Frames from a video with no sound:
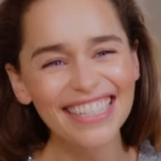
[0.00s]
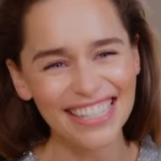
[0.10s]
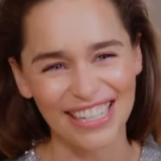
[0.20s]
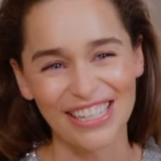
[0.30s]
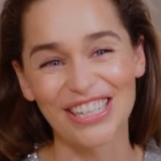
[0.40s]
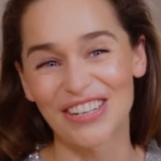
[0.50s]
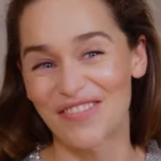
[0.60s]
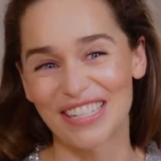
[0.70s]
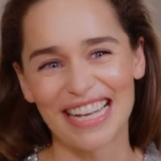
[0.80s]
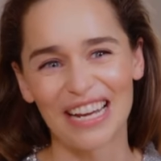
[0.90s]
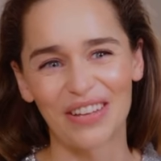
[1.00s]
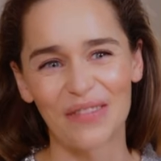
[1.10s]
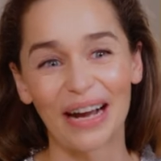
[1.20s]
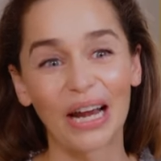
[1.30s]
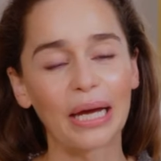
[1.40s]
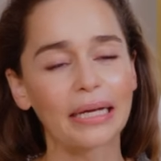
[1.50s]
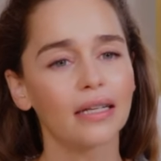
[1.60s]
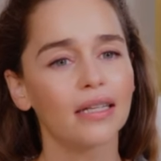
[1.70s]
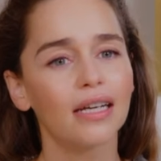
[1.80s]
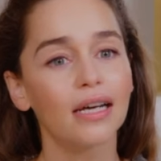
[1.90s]
So she would be telling me about like
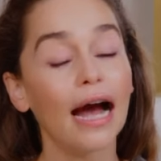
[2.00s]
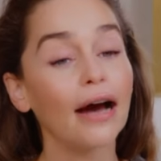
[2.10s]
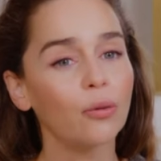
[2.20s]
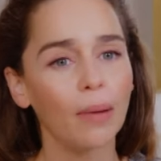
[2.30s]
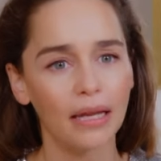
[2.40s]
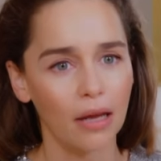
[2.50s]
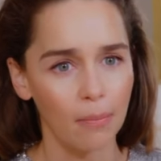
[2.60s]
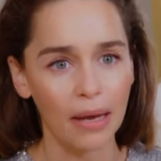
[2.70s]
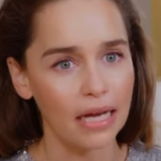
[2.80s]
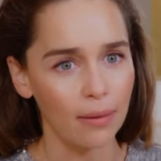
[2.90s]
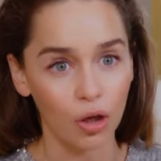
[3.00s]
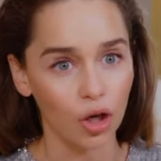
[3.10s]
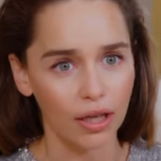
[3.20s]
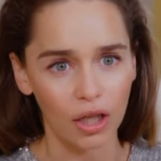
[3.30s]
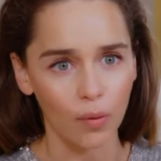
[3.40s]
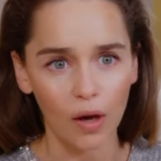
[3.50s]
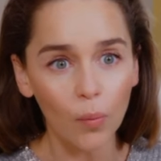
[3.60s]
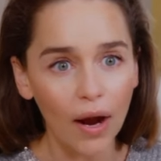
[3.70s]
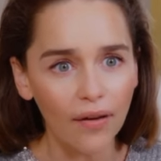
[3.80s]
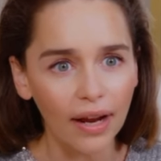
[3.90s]
how to make like makeup look like you weren't
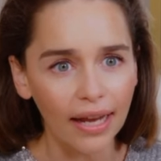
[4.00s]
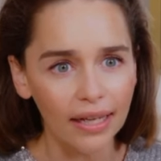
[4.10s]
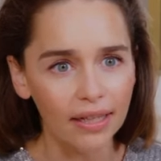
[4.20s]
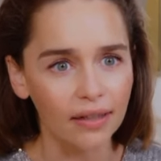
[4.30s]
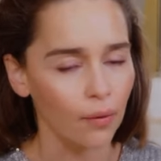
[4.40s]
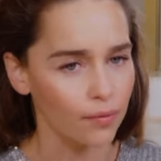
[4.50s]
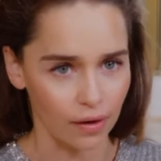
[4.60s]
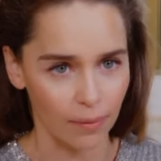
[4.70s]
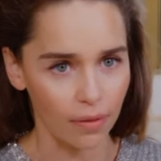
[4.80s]
wearing any. And I was like, I'm